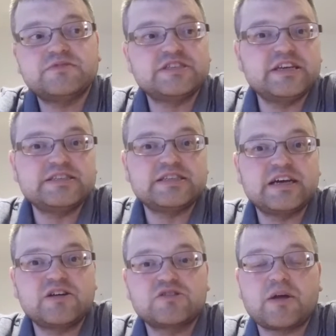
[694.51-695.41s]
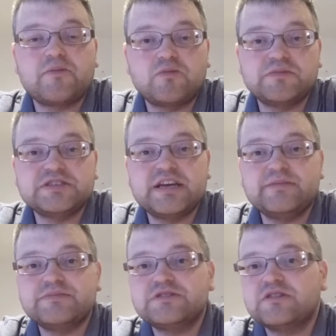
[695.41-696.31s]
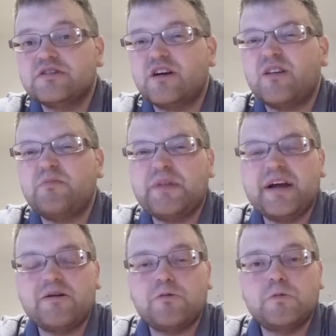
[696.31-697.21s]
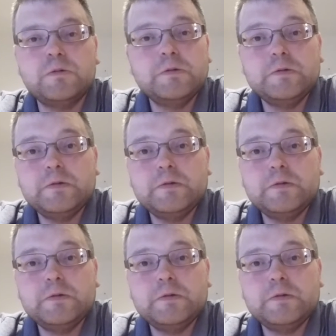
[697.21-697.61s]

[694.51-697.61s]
So yesterday I got done all my steps. I'm now